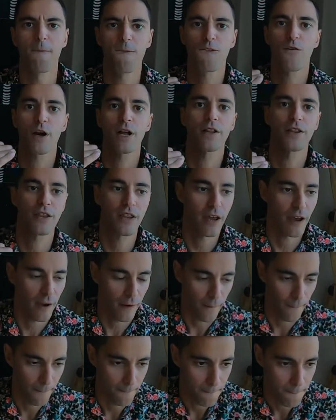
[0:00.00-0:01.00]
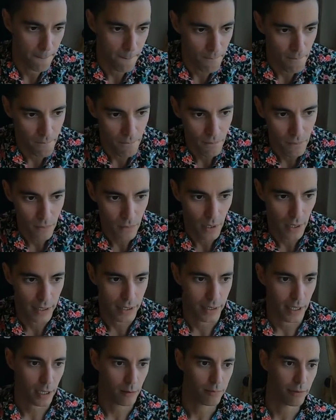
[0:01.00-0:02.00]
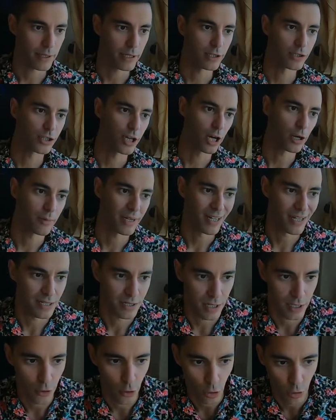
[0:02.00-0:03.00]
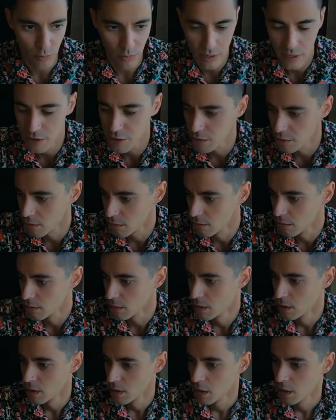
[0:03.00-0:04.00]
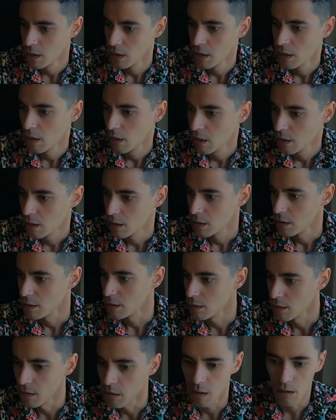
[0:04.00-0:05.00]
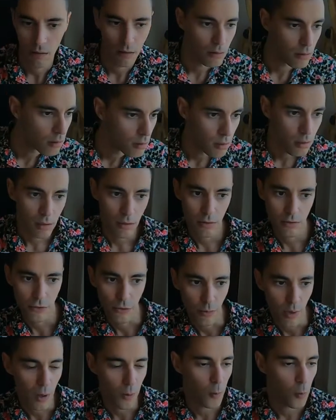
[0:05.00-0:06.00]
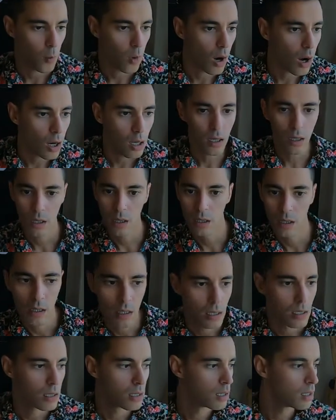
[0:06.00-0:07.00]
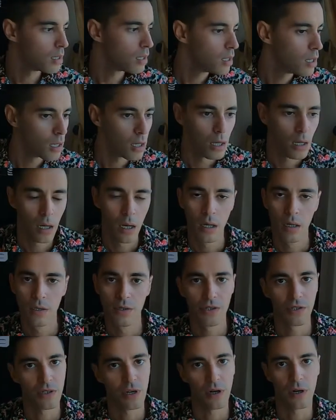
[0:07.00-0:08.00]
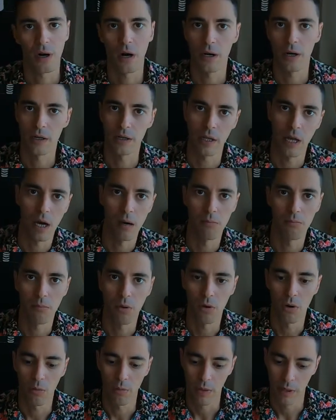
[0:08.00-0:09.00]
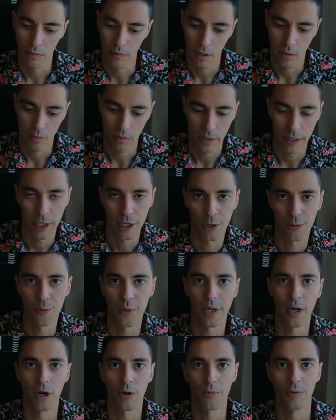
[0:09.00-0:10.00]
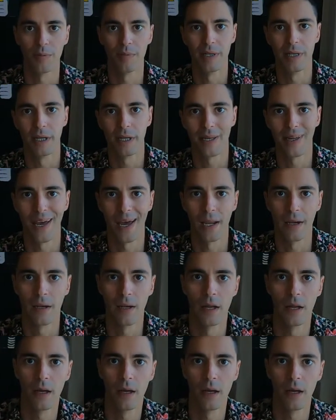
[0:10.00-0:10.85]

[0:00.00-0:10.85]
Right there. I get up like a gentleman as I normally do. Do my walk. Start hugging that bowl, baby. I'm like, here we are. We meet again.